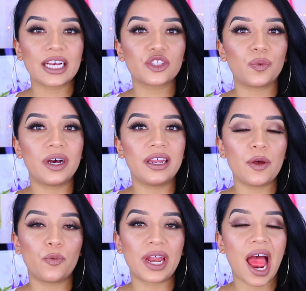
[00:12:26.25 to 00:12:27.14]
Next
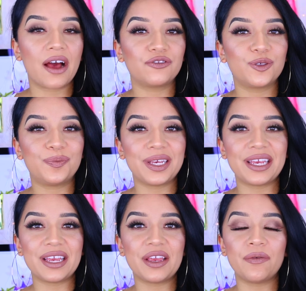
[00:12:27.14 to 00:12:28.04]
one would have to
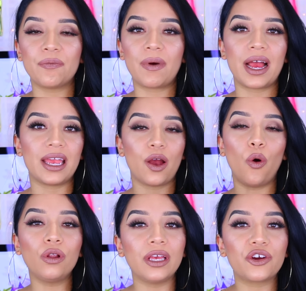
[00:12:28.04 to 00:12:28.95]
be my
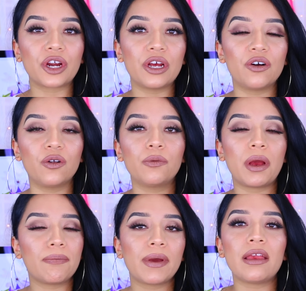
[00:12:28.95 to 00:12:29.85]
holy grail,
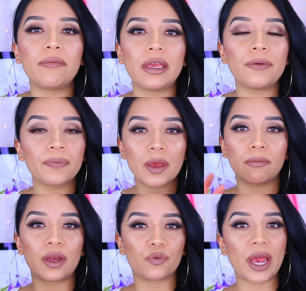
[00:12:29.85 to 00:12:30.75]
my baby,
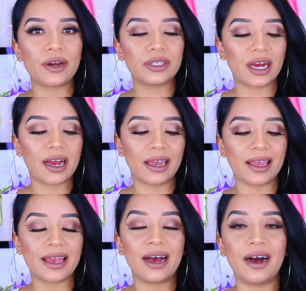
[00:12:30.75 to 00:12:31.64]
my ride or
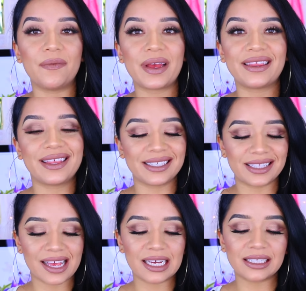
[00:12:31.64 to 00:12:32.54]
die. Um, and
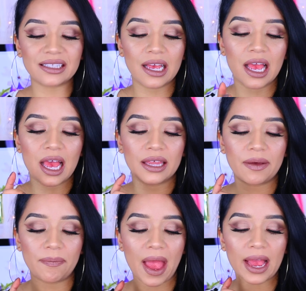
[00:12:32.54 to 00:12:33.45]
this is
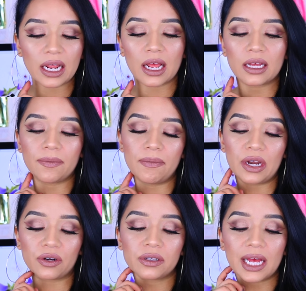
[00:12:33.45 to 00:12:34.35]
the MAC
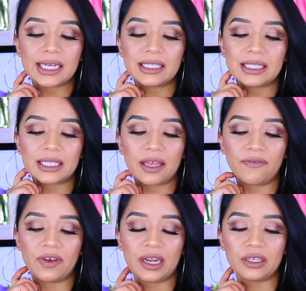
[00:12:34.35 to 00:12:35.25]
Mineralized
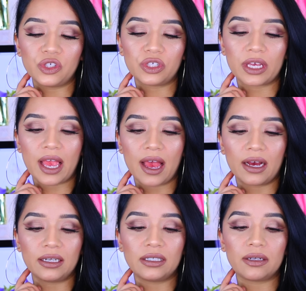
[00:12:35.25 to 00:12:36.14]
Skin Finish,
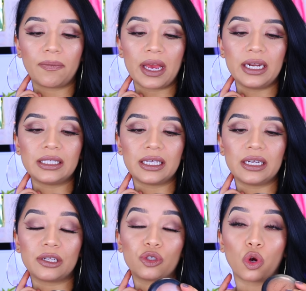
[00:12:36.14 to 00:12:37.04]
and mine is
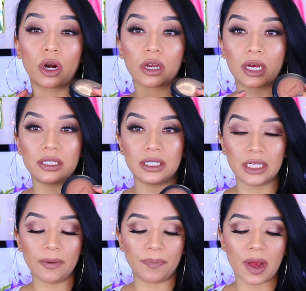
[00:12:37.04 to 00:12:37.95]
in Dark
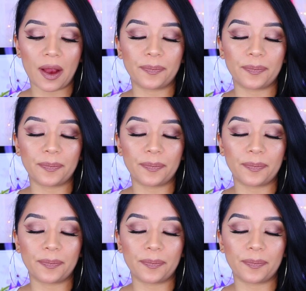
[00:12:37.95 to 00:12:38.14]
Deep.